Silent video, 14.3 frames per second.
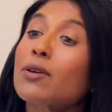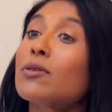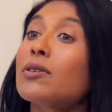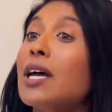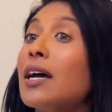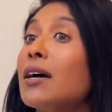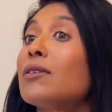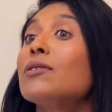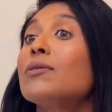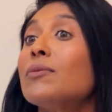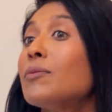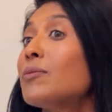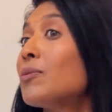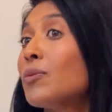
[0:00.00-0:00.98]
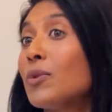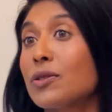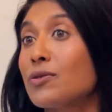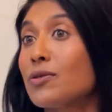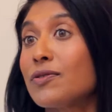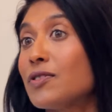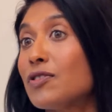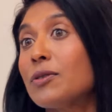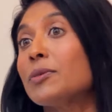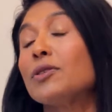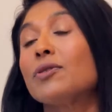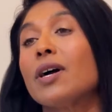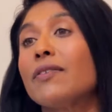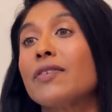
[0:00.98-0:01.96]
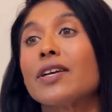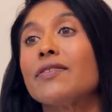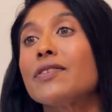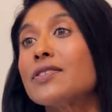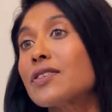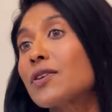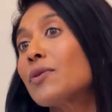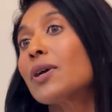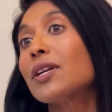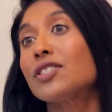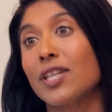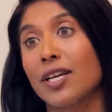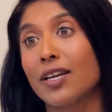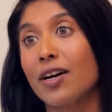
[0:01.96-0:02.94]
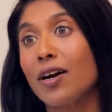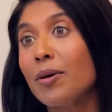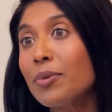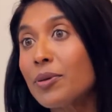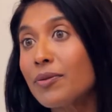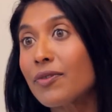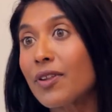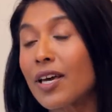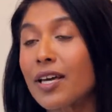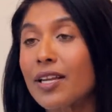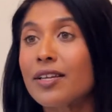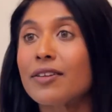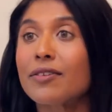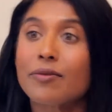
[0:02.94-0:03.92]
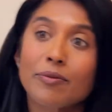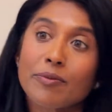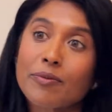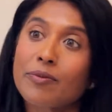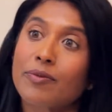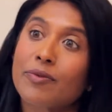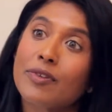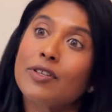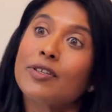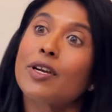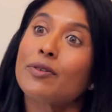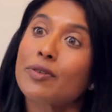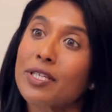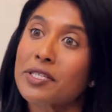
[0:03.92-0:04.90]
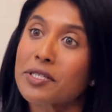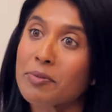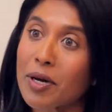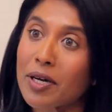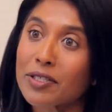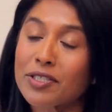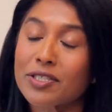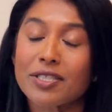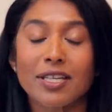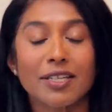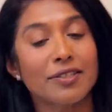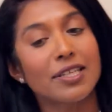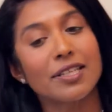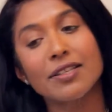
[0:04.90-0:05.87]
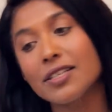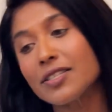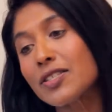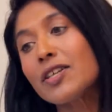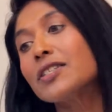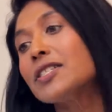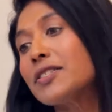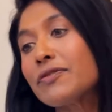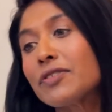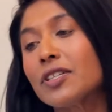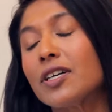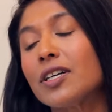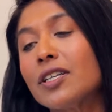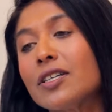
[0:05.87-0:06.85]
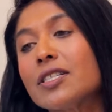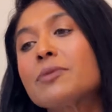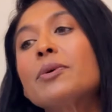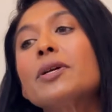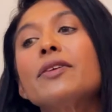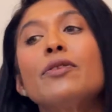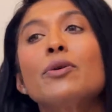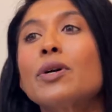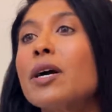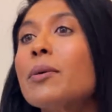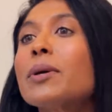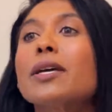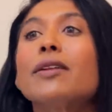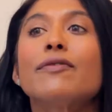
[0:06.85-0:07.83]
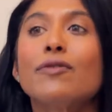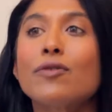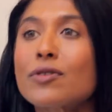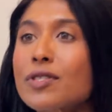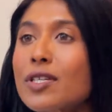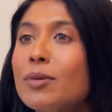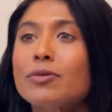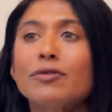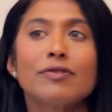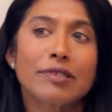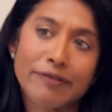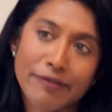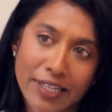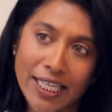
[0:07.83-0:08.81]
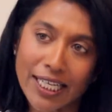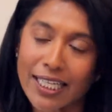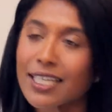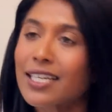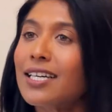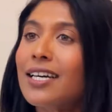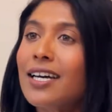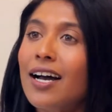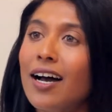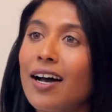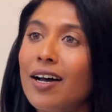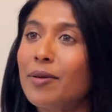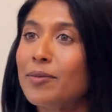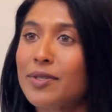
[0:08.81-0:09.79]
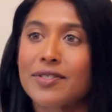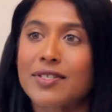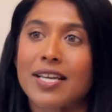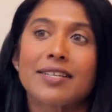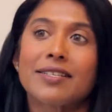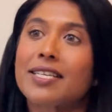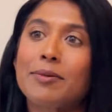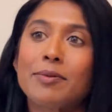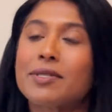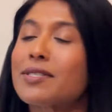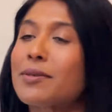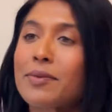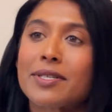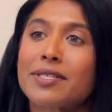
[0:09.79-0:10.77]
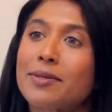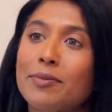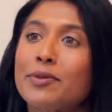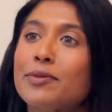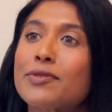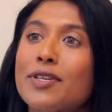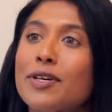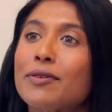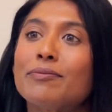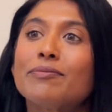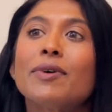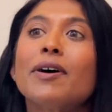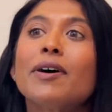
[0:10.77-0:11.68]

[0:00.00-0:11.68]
on what sort of treatment you're having, if it's a quick checkup, then you don't need as much, and then there's slightly different guidelines. But if you're coming in, for example, for a filling, let's say keep it something simple, so a